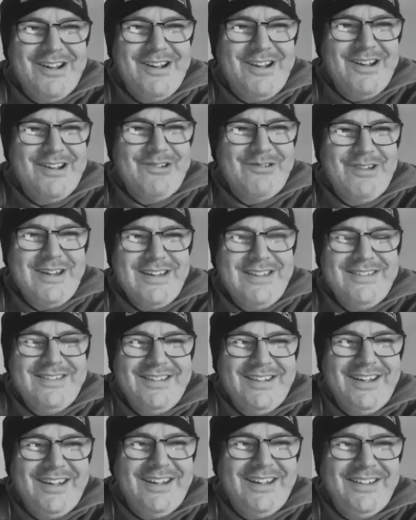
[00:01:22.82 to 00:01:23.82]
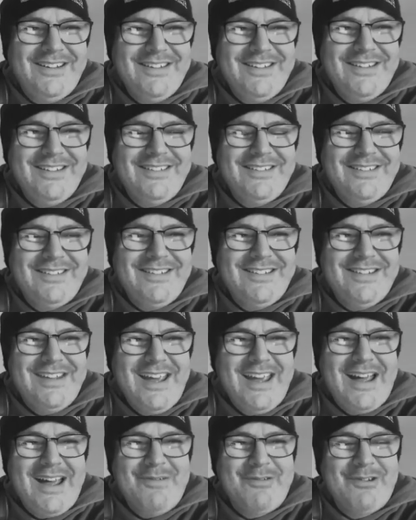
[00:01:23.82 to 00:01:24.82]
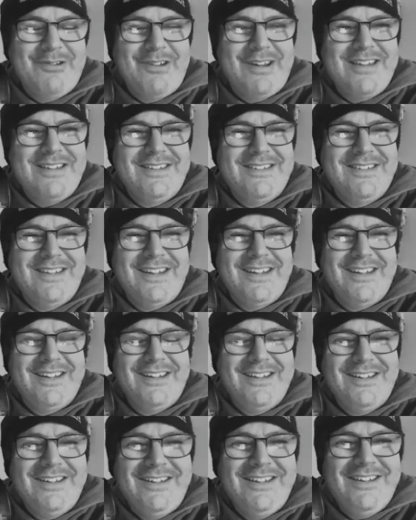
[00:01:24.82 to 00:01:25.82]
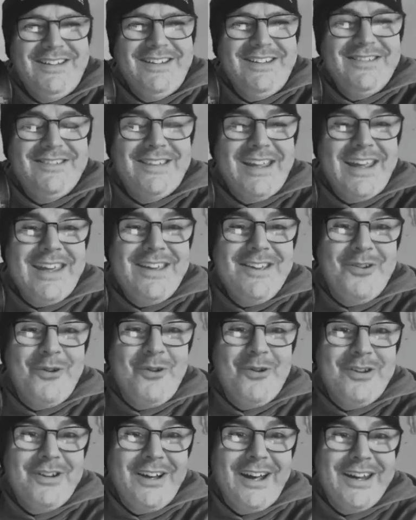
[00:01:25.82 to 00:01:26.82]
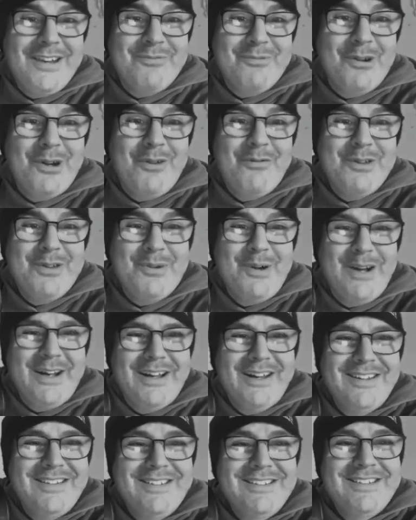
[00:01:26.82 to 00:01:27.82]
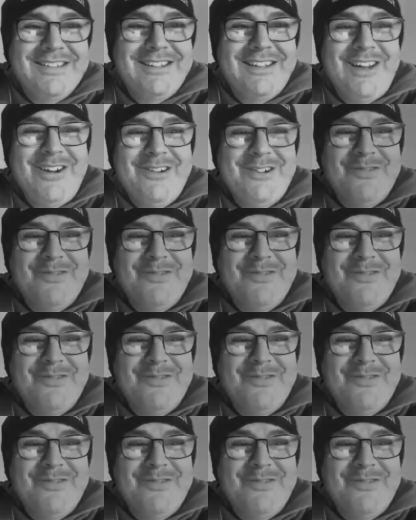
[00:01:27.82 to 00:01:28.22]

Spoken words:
great, have a great day or night, wherever you are. Slán go